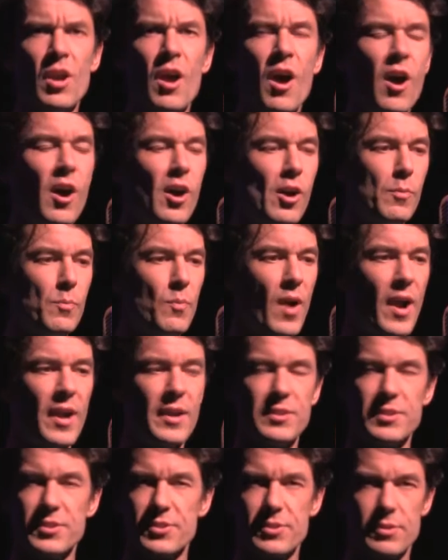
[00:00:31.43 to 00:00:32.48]
I
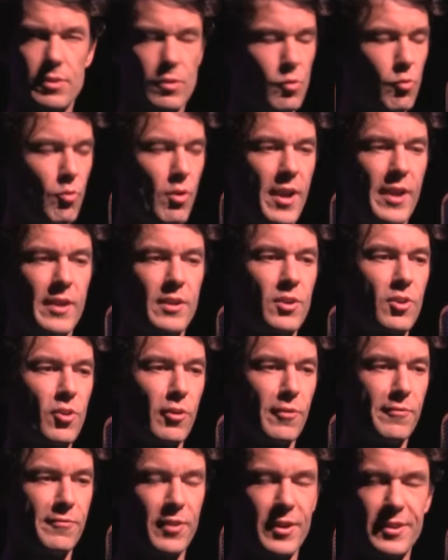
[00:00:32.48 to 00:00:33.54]
had this great
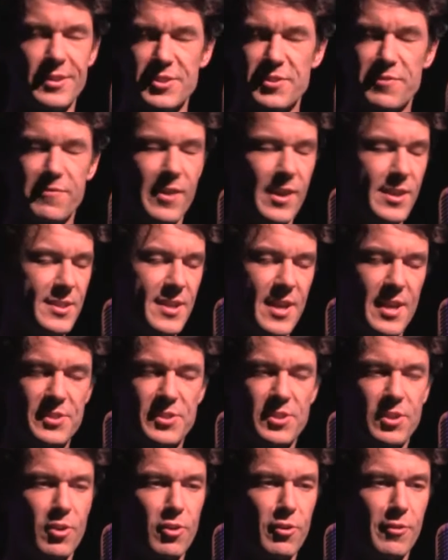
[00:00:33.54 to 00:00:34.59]
girlfriend, this
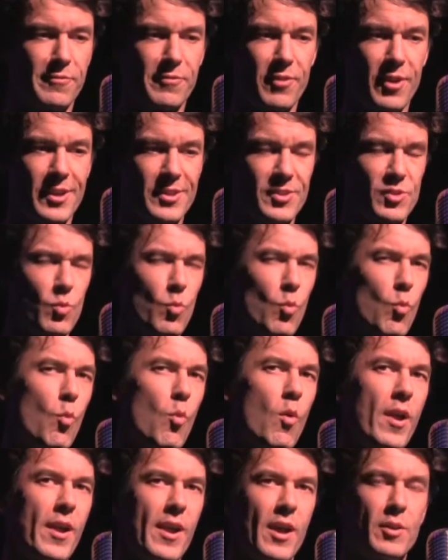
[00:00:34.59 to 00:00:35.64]
fantastic girlfriend,
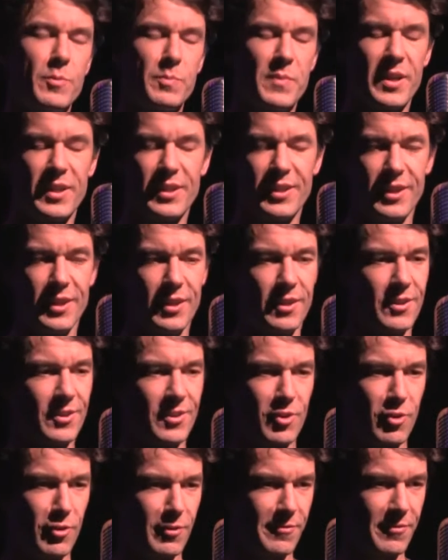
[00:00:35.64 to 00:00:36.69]
way out of my league
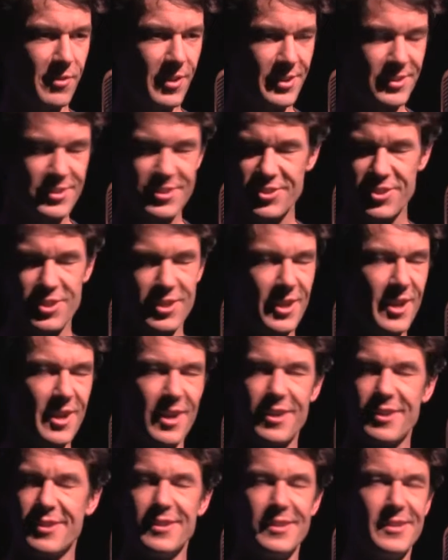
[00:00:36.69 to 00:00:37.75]
girlfriend. She
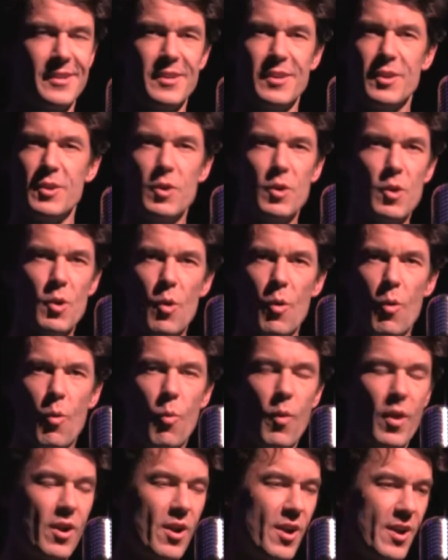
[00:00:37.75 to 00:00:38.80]

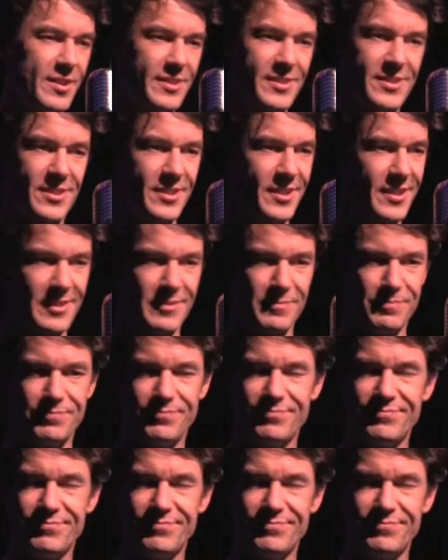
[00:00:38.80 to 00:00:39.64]
went on to,